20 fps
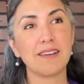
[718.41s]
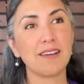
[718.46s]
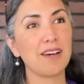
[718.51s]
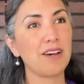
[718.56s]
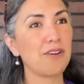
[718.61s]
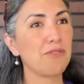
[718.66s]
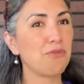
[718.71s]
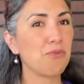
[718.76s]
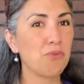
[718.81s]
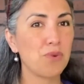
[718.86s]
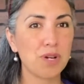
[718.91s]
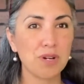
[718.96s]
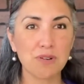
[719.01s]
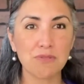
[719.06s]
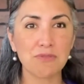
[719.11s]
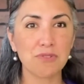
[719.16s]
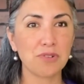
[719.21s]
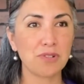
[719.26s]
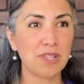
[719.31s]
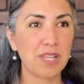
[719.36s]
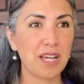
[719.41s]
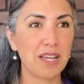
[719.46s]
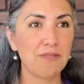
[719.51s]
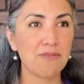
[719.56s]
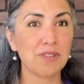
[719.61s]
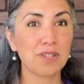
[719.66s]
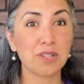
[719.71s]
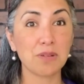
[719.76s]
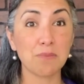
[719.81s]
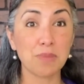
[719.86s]
of wonderful life
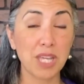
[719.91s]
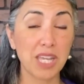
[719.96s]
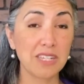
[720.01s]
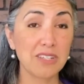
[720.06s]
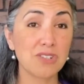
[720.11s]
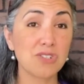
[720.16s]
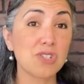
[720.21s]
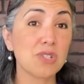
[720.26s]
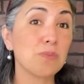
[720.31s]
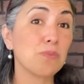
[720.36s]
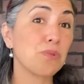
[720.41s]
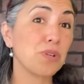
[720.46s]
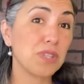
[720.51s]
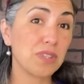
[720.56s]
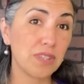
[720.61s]
and companionship with